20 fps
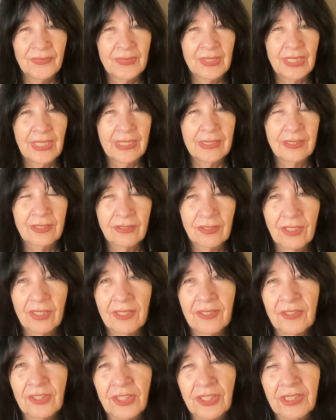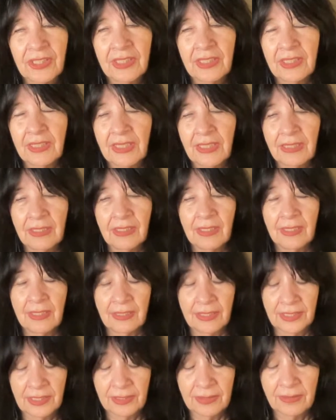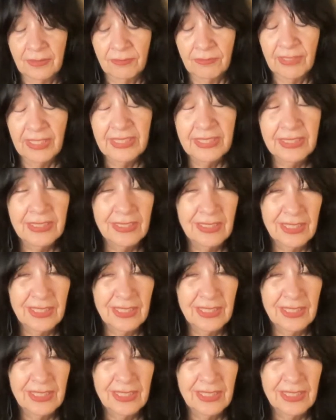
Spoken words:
had the largest racing